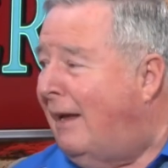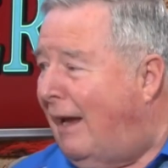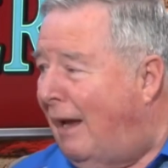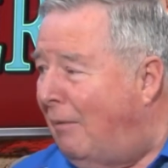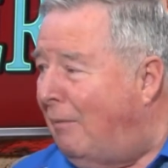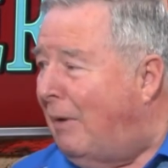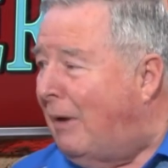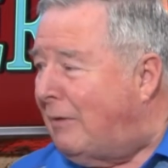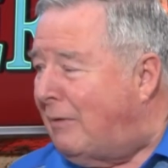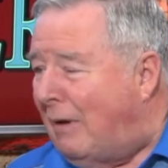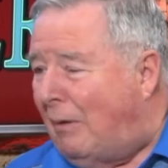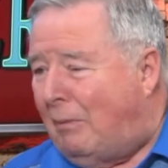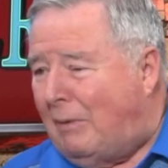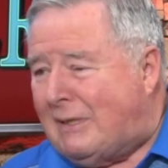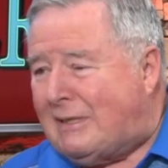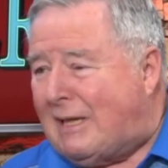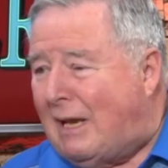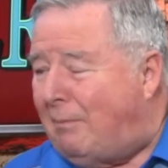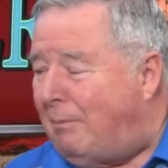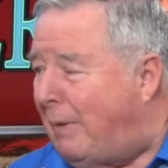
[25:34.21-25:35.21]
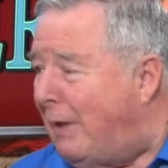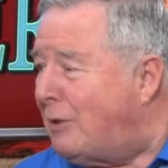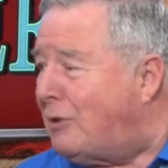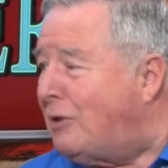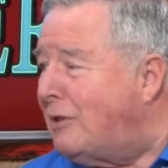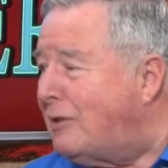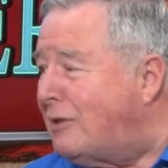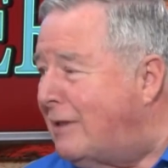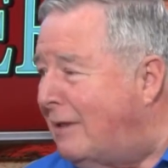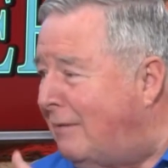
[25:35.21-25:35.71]
And we and we send
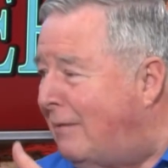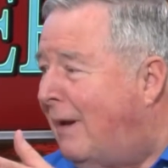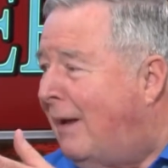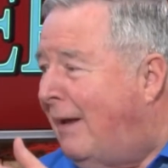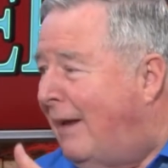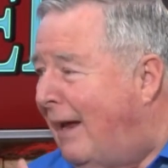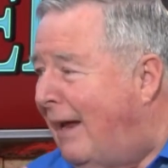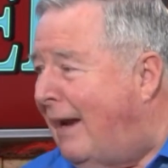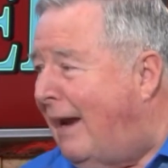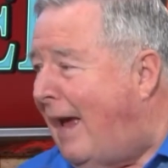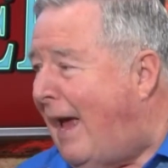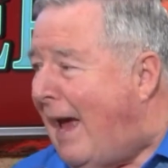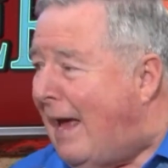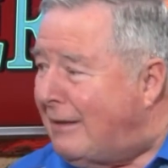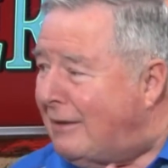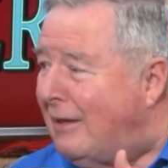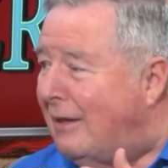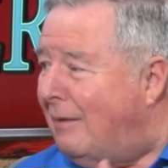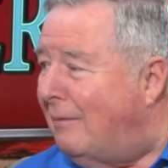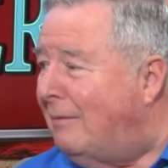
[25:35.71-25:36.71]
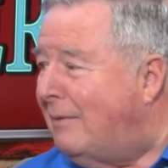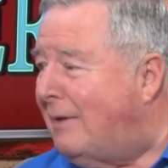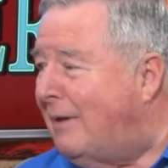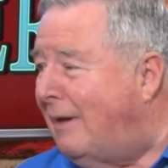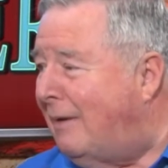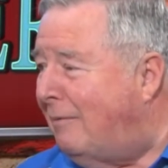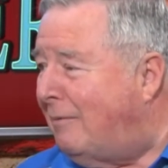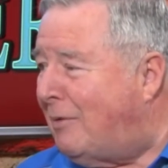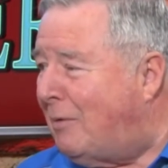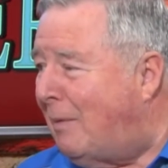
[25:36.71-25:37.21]
pictures and, and a hat to
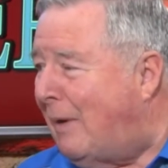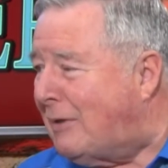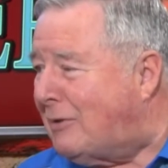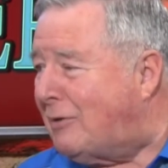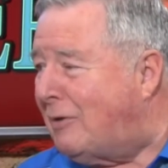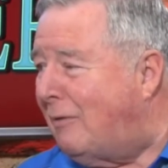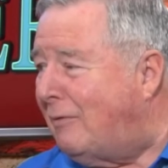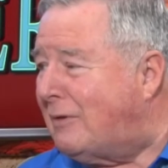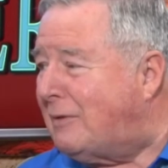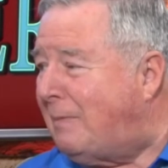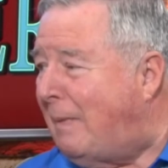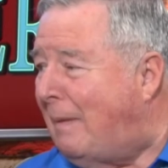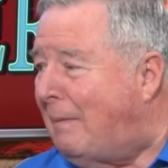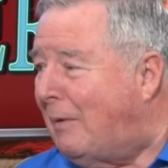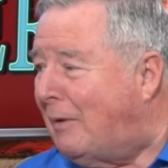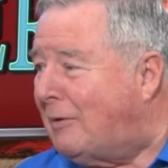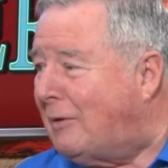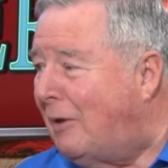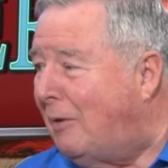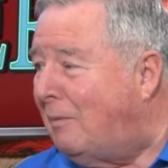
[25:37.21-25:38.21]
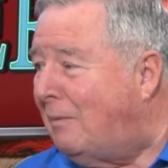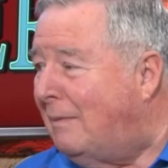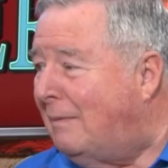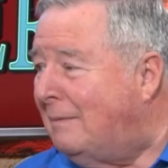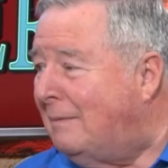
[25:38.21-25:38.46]
the to our service people too